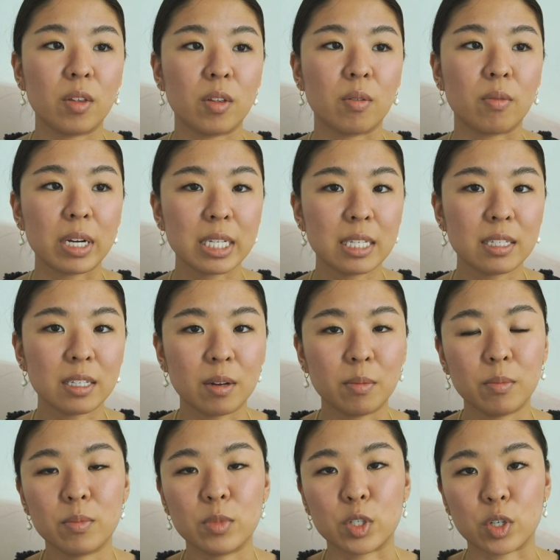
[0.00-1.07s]
The
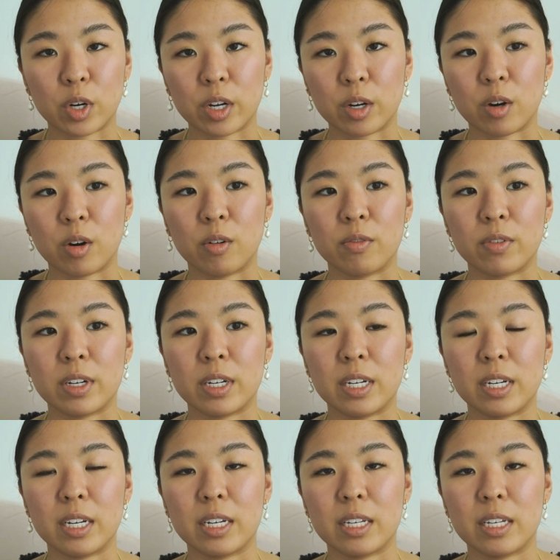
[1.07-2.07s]
racism during COVID,